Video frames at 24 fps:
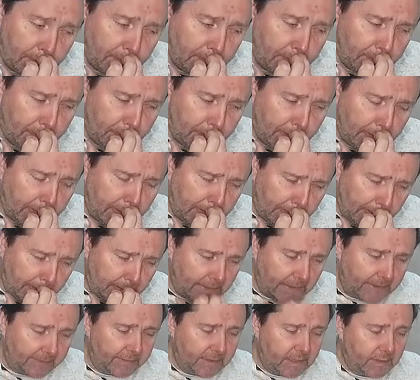But
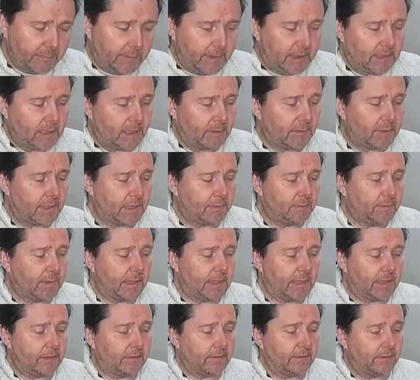having spent so much
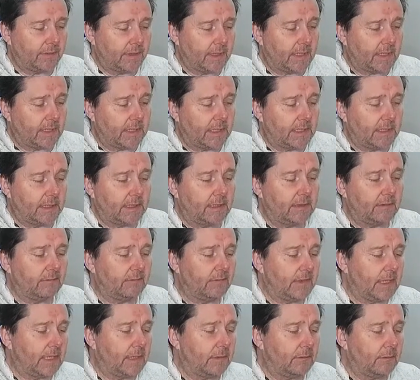money on this, he didn't
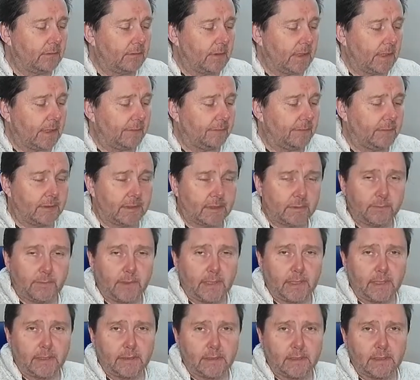really have the
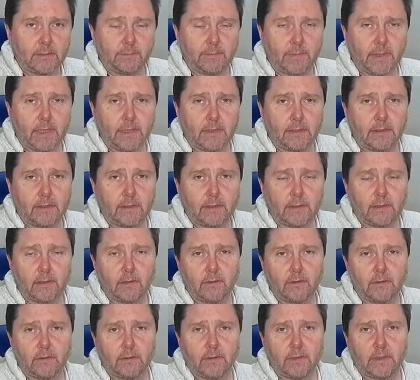spare to spend
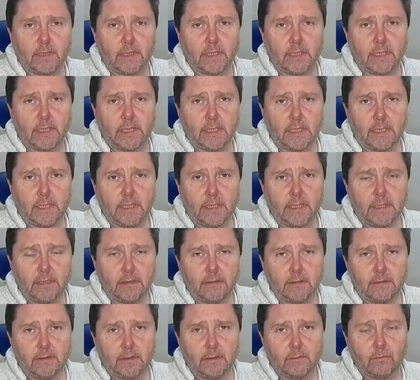on the
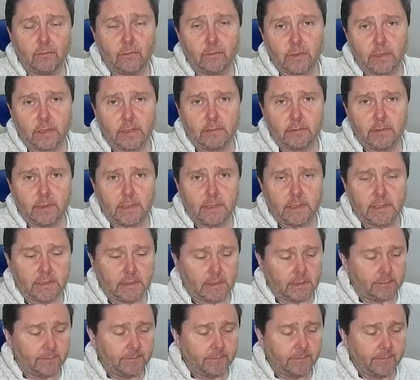water cooling
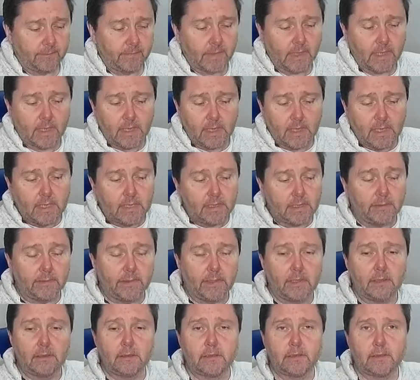system. So he
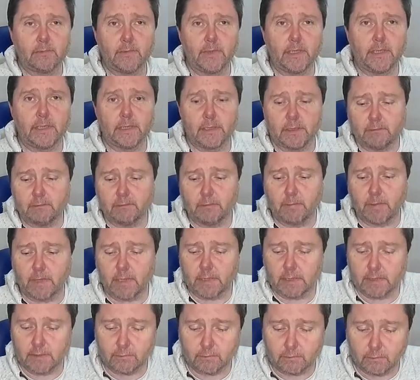asked me to
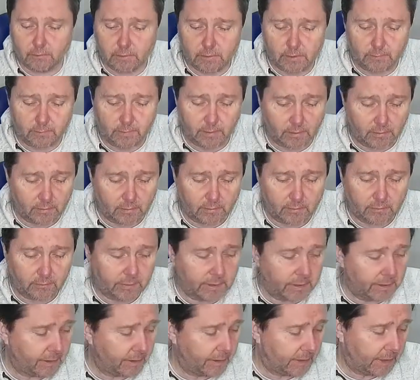replace the water block
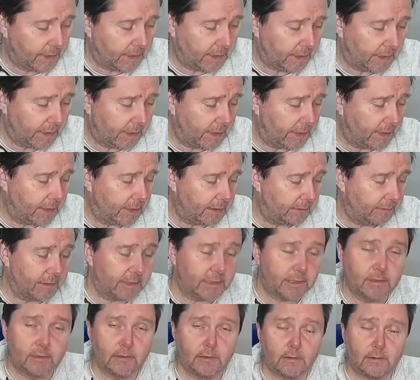with the
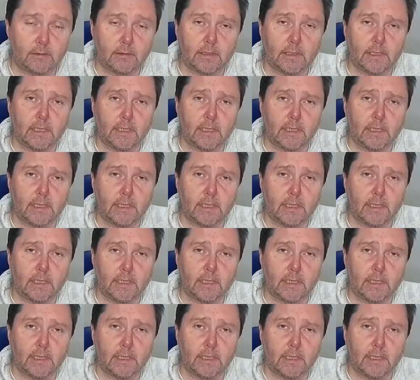original